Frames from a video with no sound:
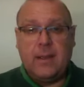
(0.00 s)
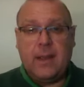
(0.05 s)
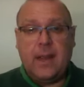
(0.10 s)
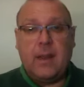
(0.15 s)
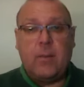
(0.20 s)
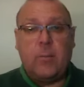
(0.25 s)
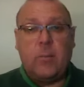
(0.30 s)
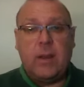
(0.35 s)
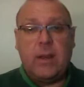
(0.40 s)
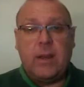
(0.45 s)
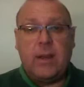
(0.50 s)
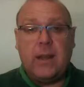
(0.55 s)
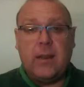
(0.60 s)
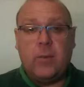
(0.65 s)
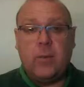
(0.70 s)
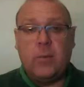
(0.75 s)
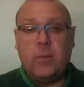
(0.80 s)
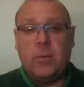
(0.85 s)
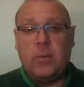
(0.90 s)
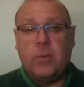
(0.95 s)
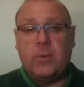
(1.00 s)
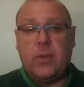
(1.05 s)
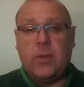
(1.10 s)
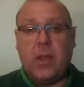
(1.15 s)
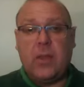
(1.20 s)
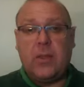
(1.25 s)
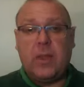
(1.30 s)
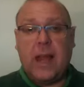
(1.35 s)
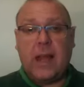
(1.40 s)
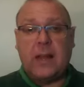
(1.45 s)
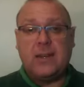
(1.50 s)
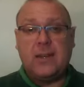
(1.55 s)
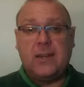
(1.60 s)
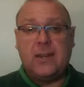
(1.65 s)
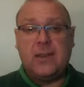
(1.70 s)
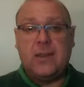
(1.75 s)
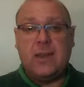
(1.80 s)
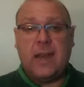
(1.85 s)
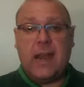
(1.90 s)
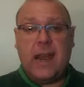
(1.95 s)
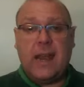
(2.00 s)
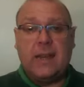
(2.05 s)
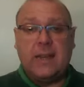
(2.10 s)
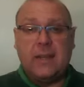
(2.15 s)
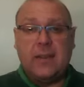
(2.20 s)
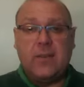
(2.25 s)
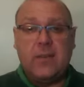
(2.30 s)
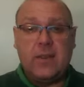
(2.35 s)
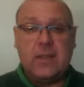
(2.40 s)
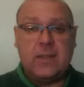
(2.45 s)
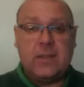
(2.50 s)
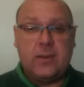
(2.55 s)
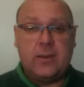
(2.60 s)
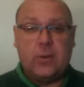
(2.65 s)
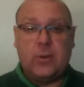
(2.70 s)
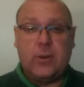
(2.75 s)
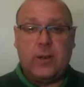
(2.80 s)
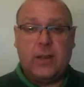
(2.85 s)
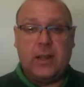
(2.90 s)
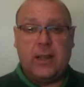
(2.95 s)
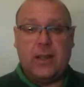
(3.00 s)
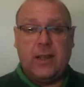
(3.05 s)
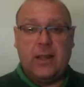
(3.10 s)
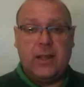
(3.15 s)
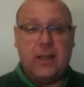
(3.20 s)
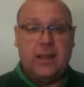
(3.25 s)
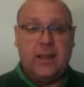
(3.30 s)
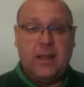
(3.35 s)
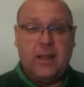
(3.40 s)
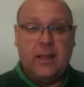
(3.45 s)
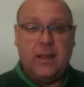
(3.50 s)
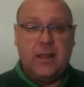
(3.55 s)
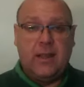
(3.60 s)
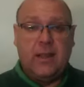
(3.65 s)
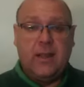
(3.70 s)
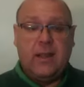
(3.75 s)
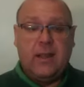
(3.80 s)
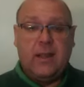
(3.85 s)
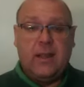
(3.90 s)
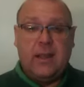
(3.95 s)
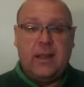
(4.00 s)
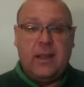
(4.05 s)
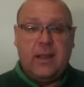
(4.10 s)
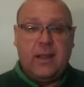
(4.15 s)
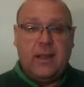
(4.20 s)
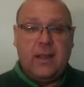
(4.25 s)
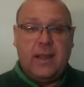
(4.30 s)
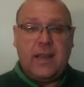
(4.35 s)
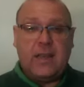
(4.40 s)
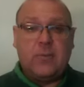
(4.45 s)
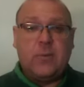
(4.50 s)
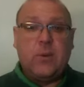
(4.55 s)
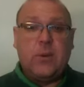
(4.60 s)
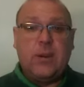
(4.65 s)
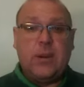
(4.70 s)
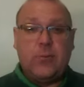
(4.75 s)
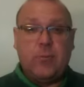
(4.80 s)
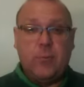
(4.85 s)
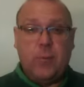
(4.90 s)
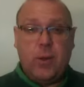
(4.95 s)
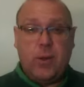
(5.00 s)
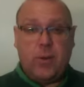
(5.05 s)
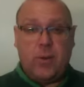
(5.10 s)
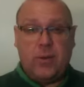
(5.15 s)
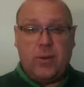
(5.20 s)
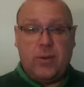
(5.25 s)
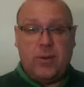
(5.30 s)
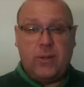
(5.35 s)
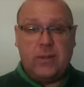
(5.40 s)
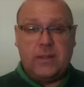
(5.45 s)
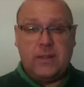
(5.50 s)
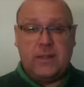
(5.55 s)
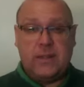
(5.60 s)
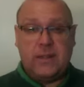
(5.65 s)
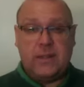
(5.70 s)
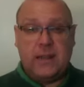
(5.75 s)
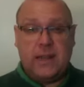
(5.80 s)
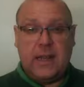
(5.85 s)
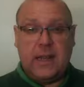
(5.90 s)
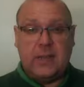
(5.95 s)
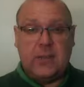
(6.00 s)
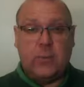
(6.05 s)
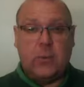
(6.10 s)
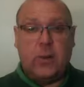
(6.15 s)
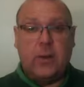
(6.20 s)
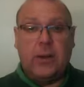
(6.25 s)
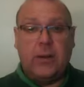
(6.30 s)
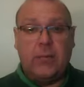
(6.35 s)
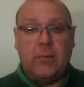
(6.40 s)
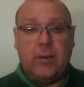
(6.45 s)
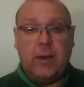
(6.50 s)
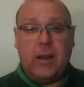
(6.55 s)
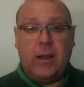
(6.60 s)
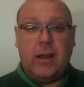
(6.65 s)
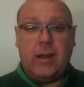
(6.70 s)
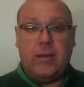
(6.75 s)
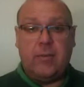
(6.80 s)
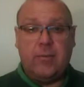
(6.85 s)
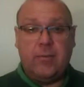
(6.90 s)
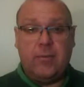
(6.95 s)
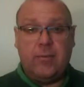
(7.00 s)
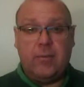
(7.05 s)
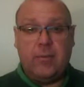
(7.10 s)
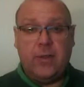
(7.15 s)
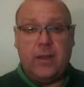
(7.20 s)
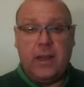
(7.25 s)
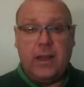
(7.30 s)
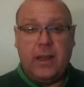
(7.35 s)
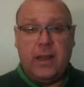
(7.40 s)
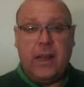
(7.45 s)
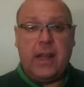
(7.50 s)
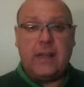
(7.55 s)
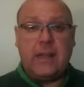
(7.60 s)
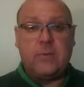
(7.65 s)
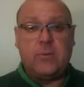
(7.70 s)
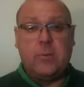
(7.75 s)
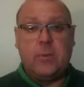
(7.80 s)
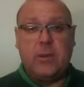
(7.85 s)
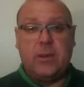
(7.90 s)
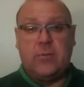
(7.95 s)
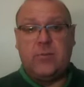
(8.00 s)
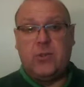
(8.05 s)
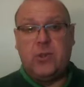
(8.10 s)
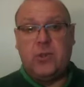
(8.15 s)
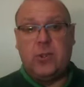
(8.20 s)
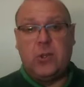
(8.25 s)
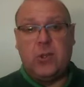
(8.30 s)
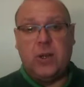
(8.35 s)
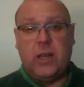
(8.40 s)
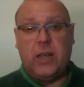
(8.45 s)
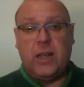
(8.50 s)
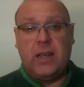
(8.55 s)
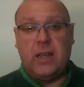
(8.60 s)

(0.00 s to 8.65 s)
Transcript: And we know that actually the end of the story is one of miracles. It's one of life. It's one of joy.